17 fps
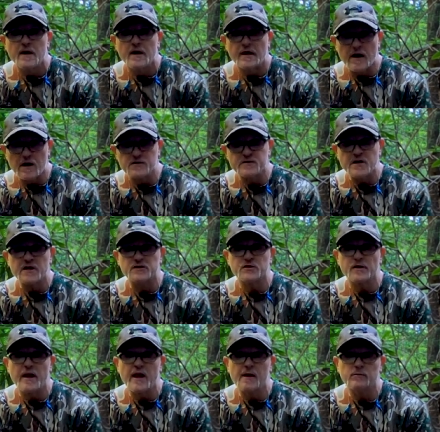And I was
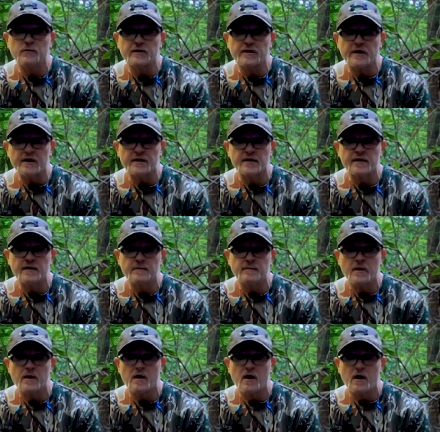actually able to get
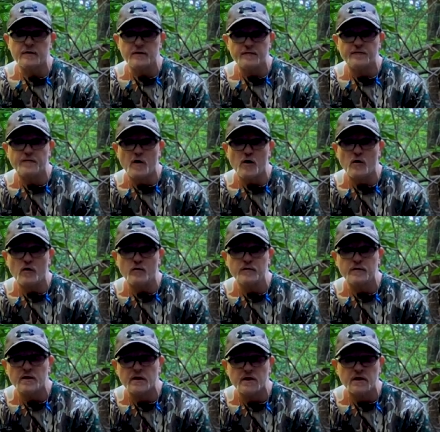him on the phone,